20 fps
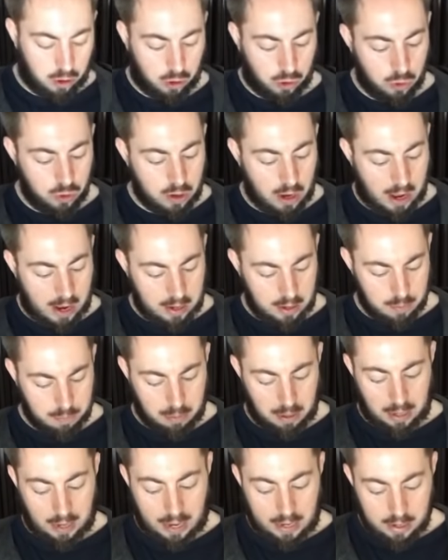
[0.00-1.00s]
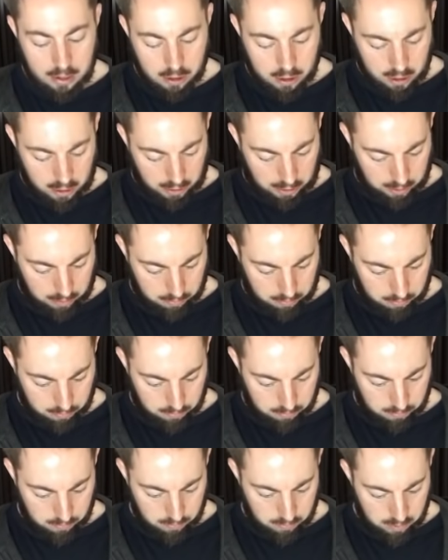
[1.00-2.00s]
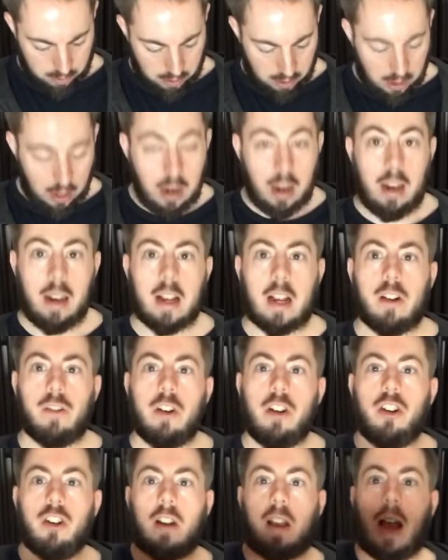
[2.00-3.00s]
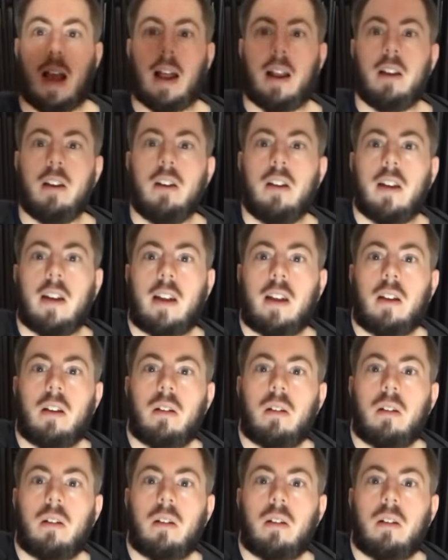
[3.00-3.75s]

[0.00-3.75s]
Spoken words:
Good and Plenty. Licorice candy.